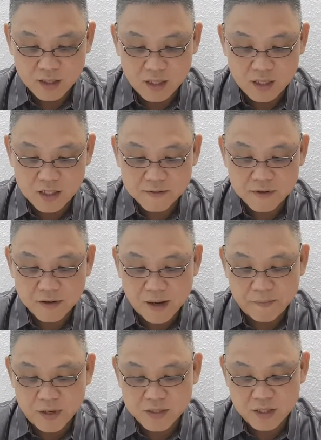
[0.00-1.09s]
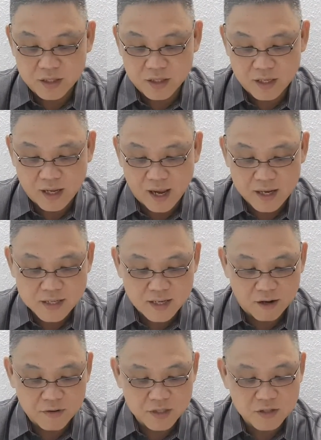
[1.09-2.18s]
In terms of capacity and
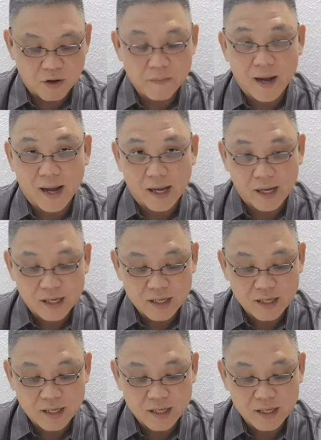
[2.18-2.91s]
soundness of mind,